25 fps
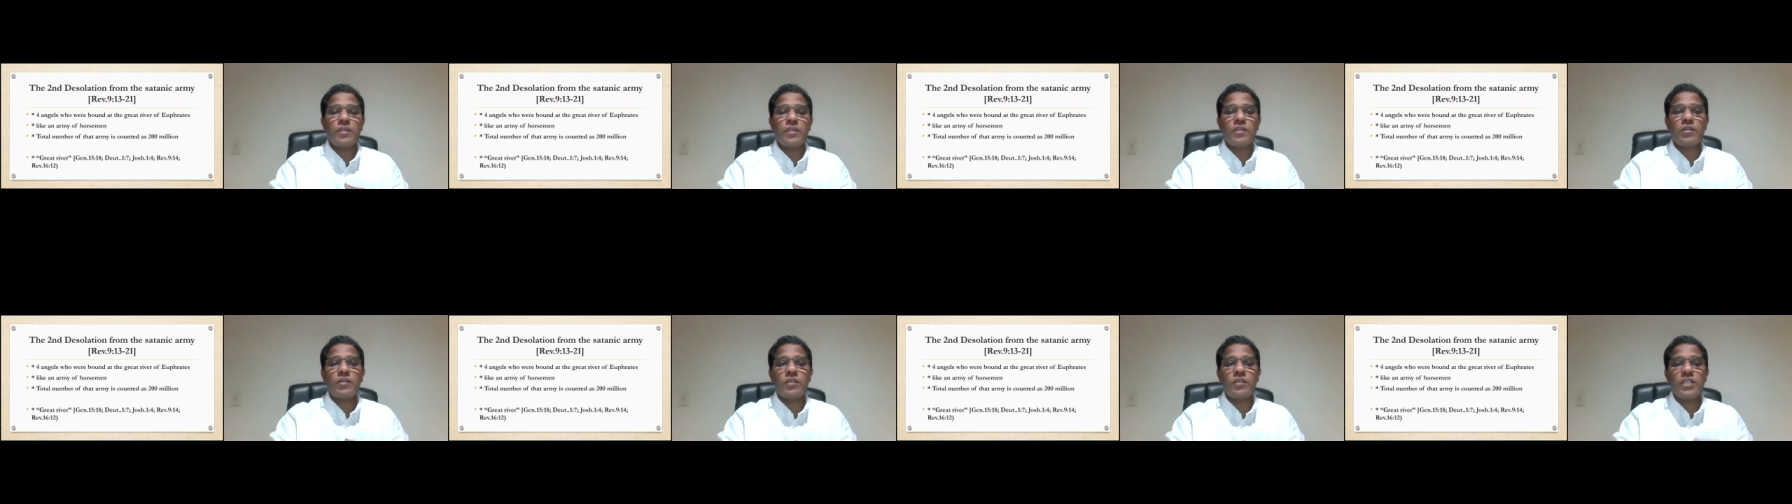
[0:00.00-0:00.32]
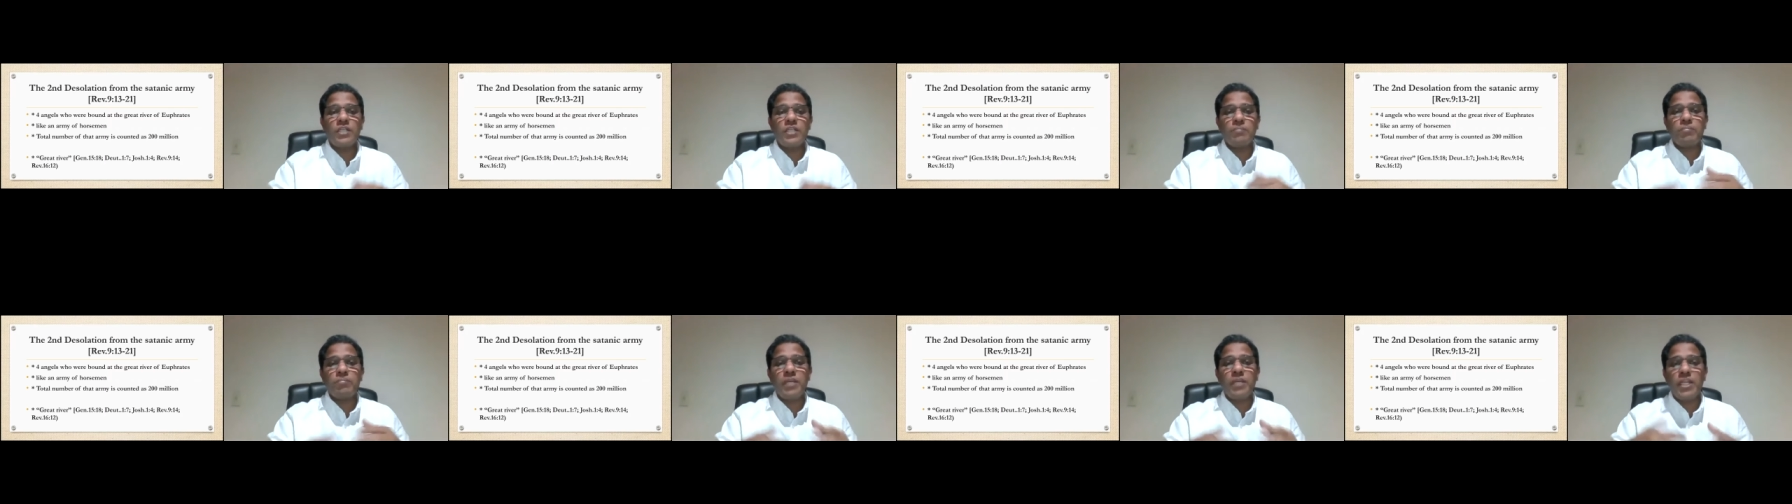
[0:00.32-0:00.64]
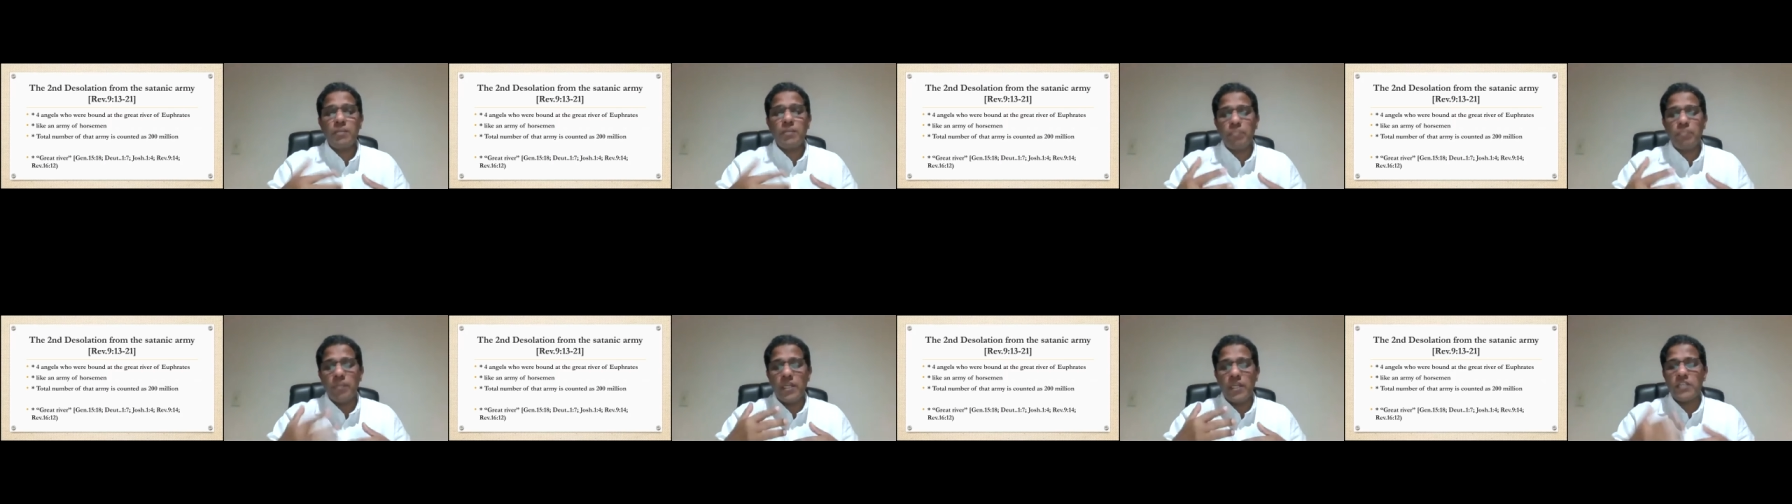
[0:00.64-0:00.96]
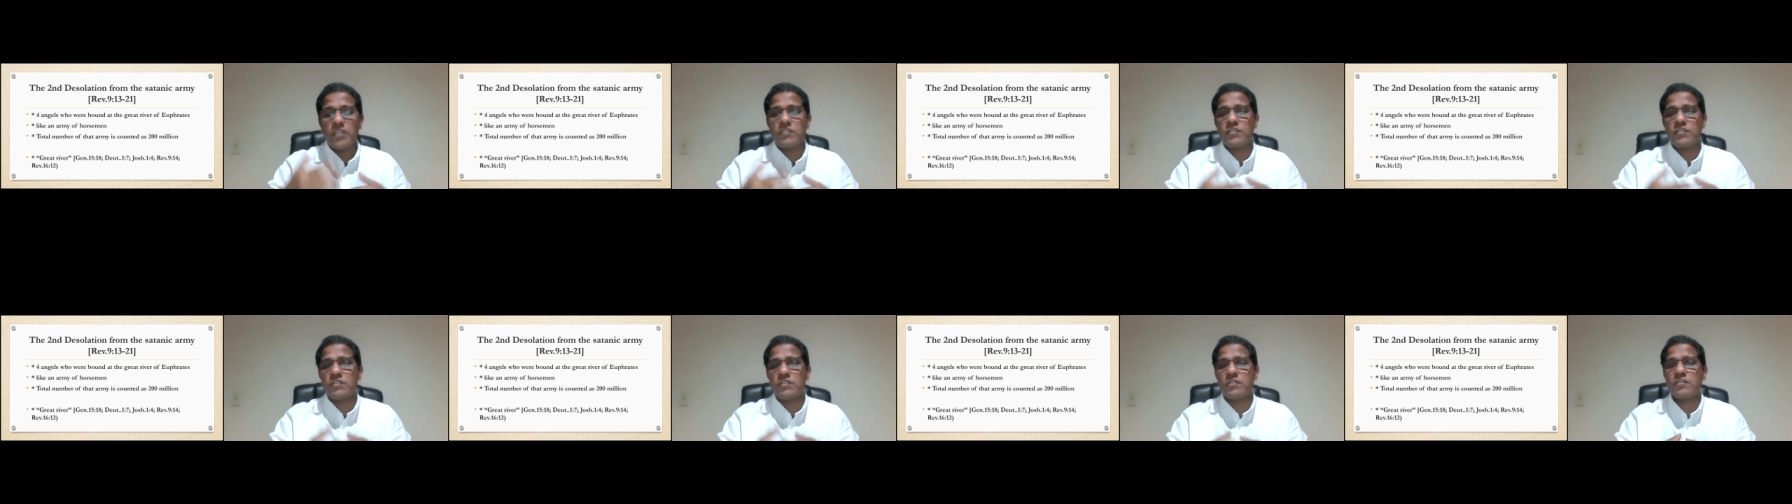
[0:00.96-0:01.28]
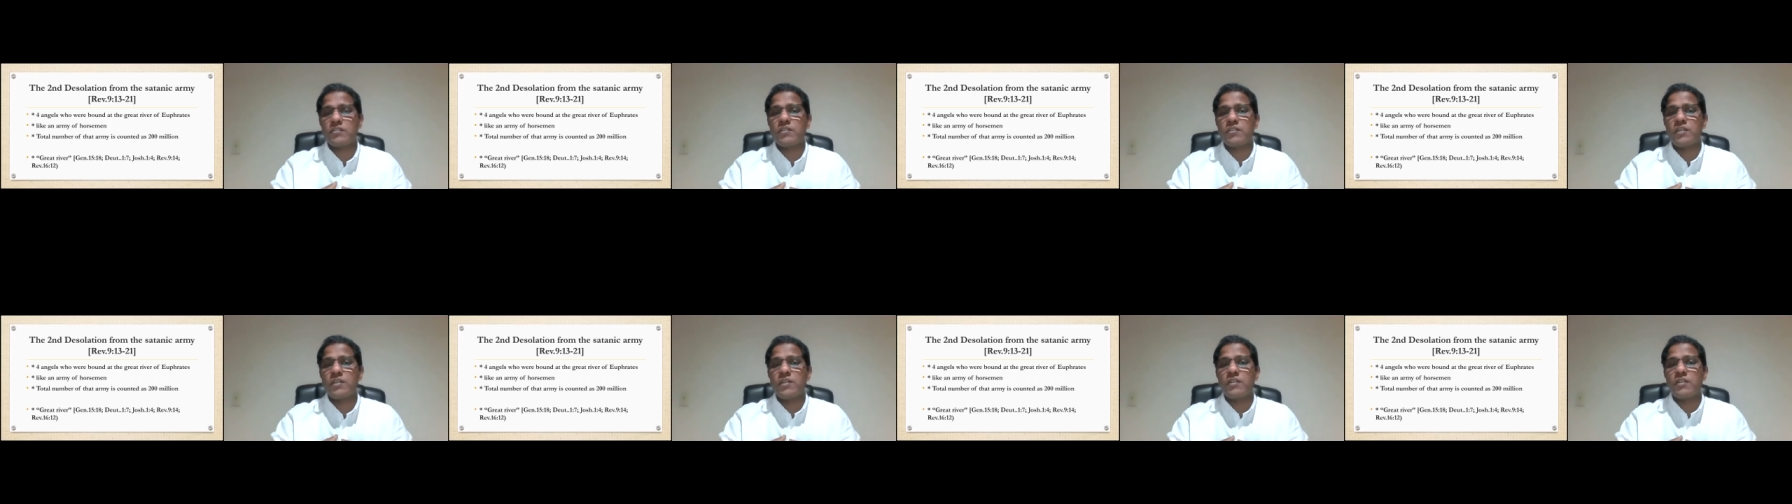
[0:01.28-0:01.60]
You know, in many
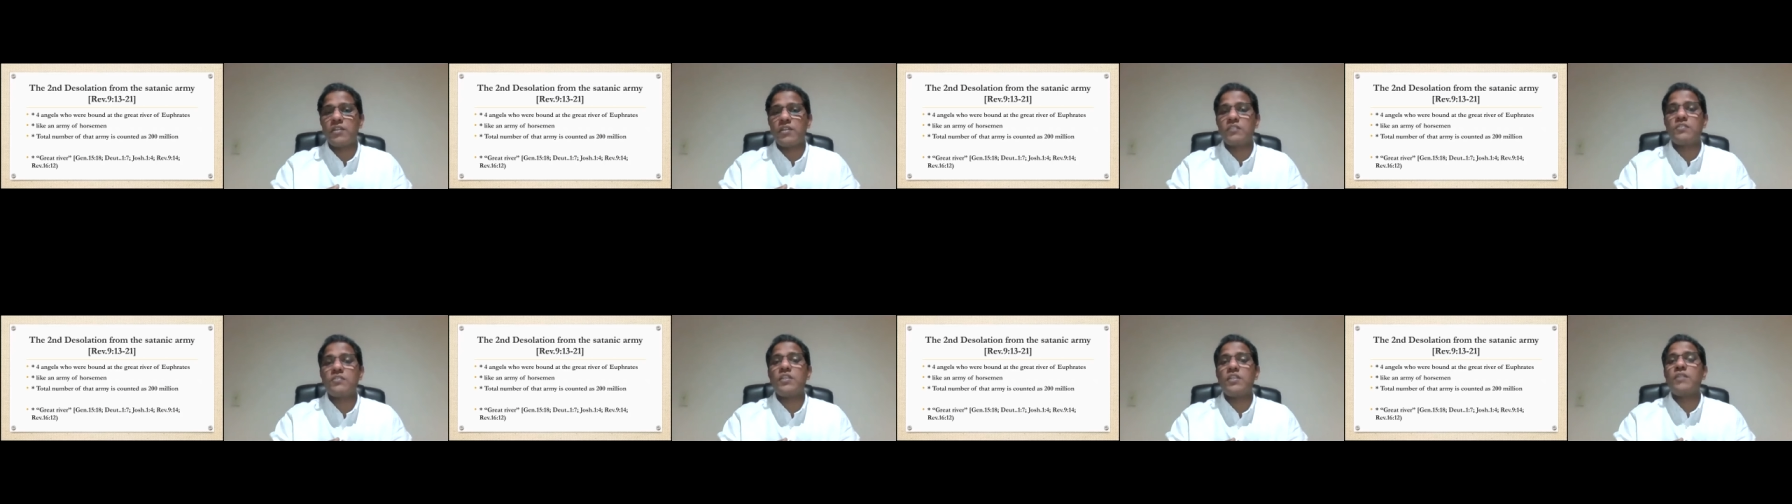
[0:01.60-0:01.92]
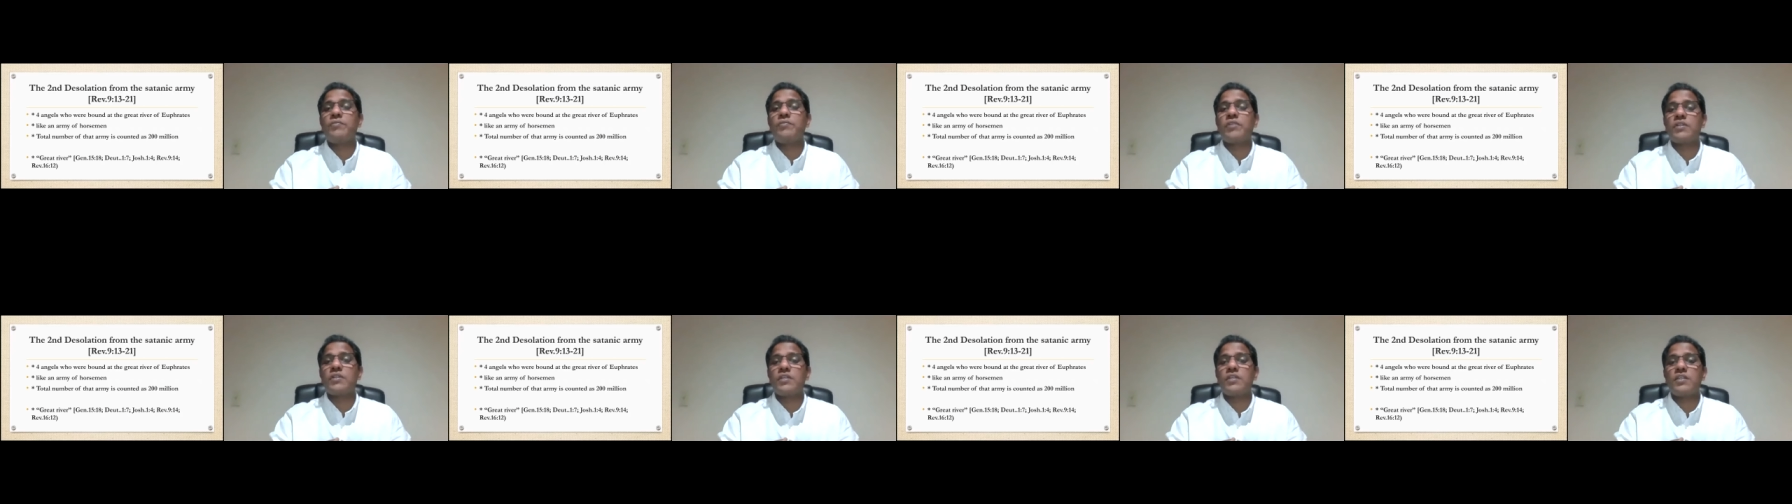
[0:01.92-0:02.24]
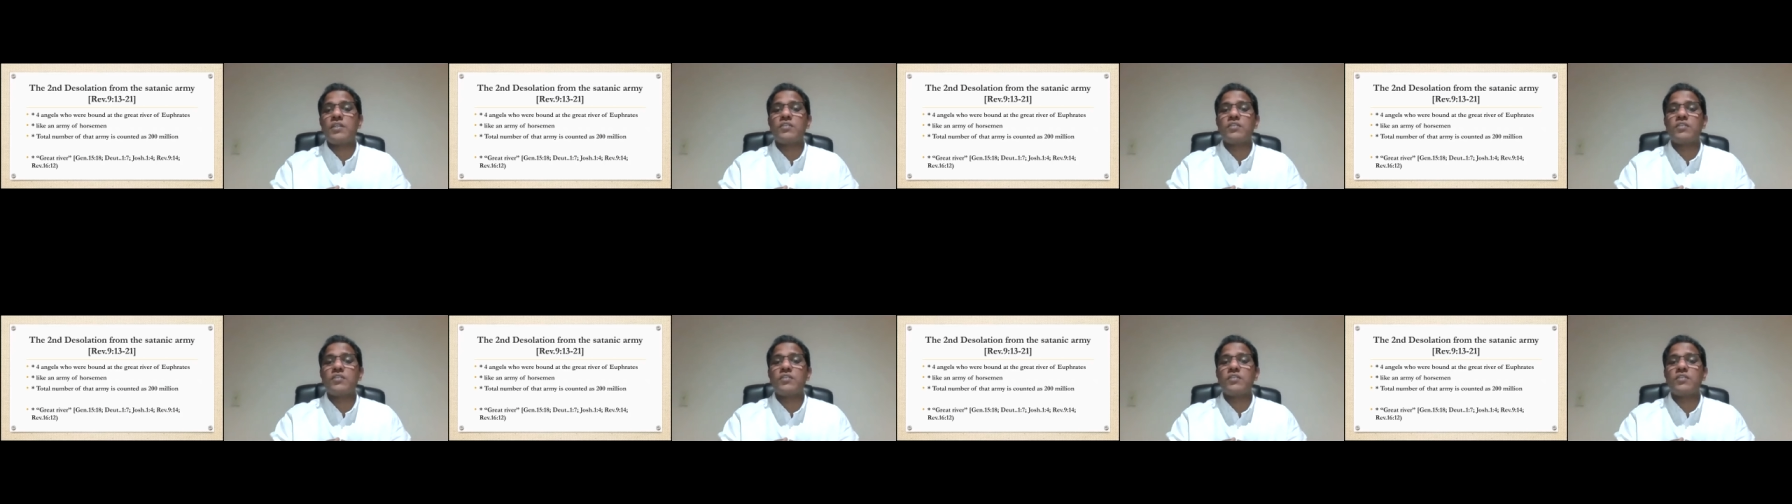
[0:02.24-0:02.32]
places, this river